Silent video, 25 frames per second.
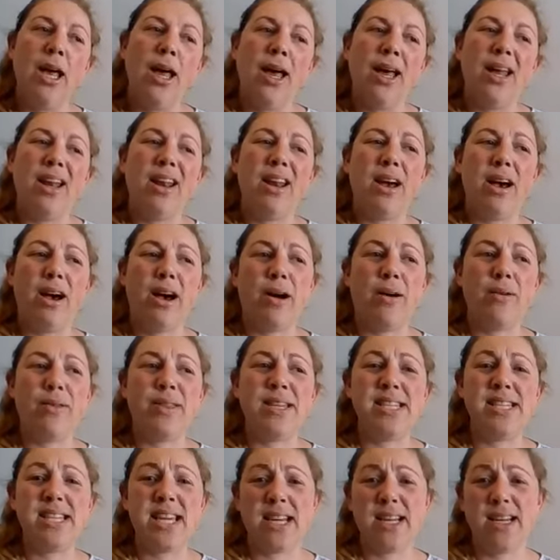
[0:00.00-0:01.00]
Now the
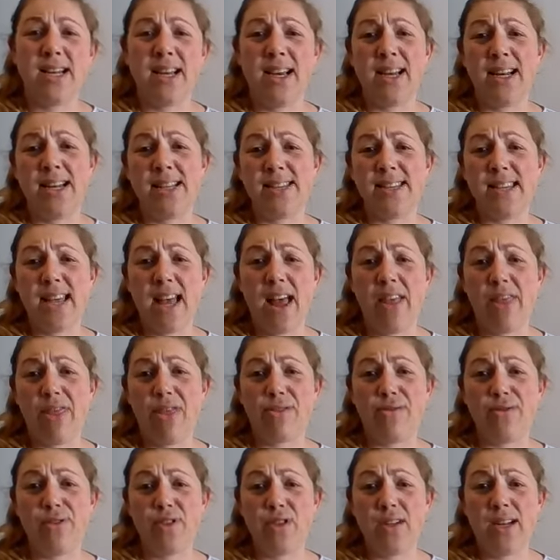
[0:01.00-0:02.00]
deadline is end
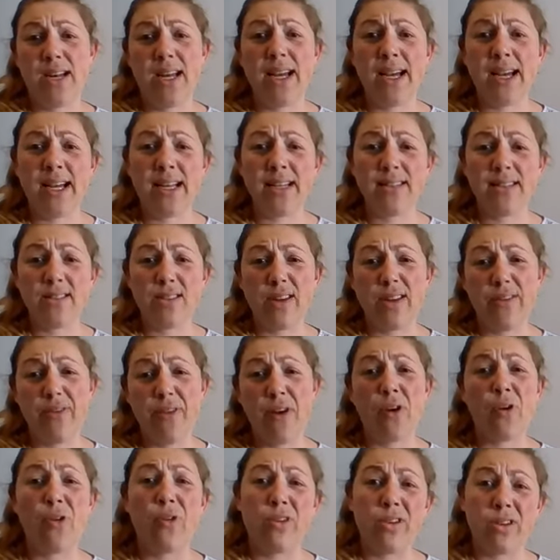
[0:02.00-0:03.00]
of July, so if I
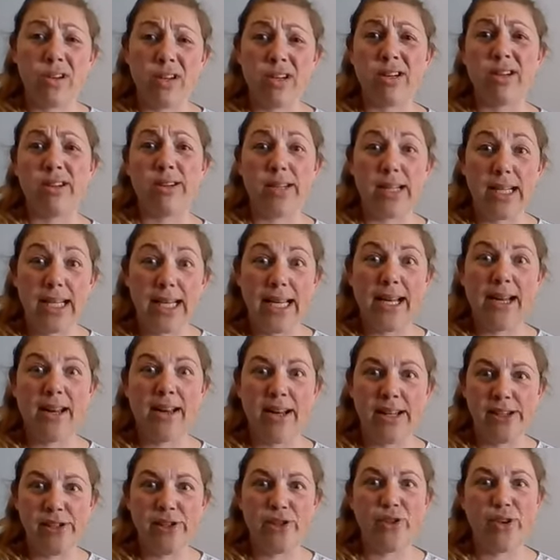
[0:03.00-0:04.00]
order linen
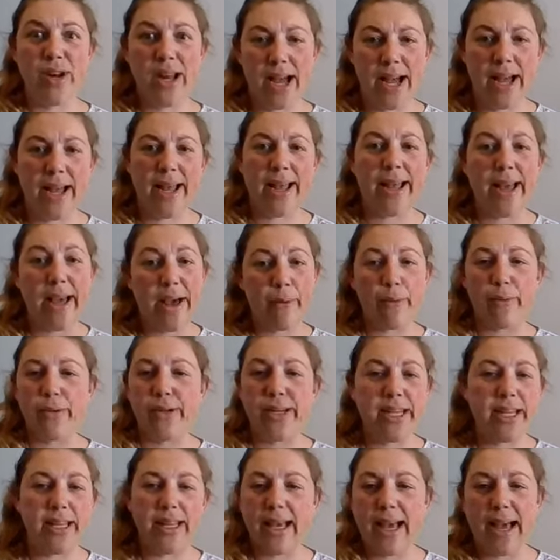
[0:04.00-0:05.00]
in July, I would
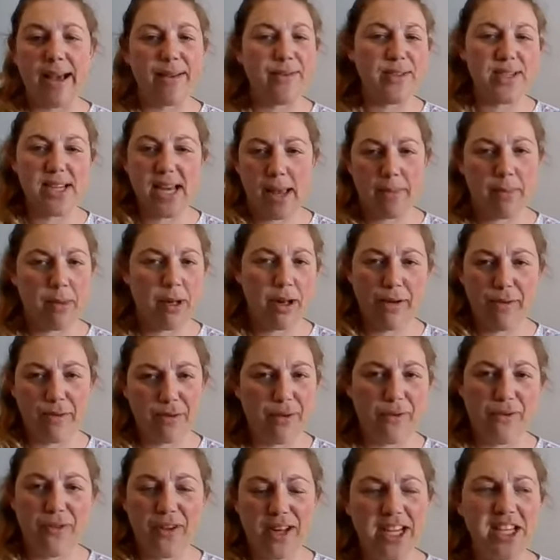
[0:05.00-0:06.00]
have time enough to
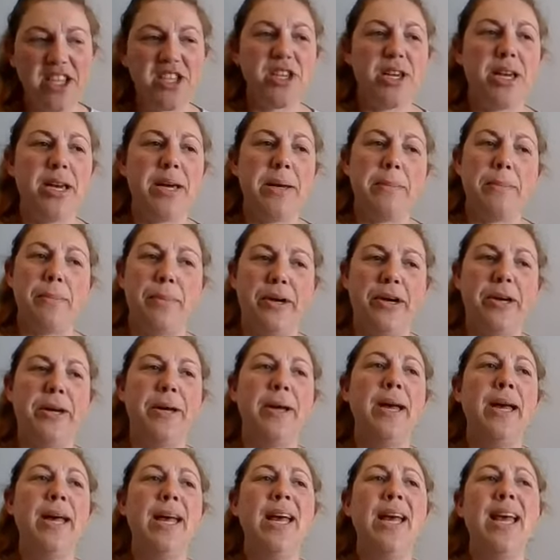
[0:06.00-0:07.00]
finish it. But
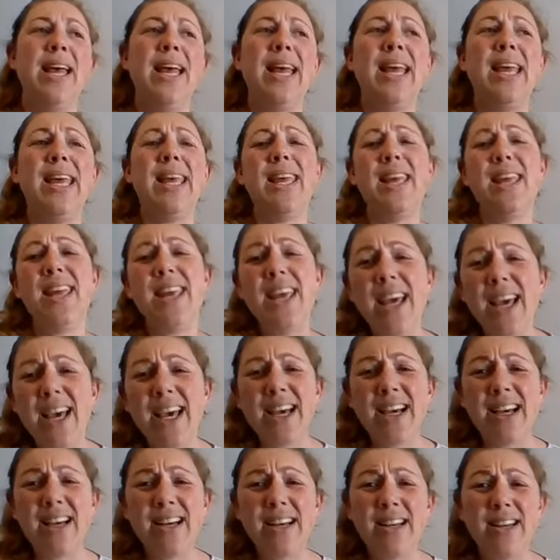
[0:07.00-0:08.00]

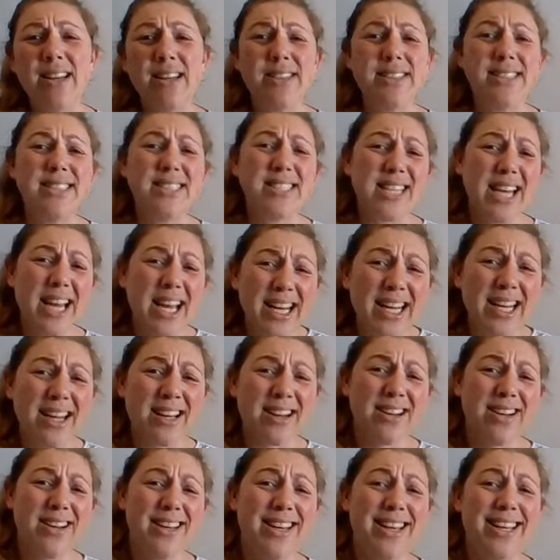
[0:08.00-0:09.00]
yeah,
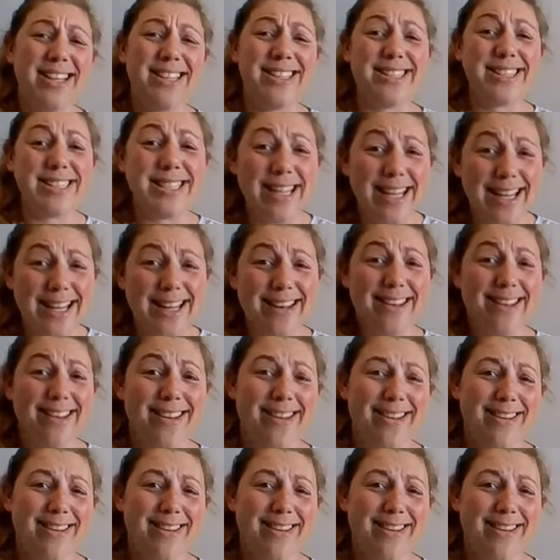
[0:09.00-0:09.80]
technically it's linen.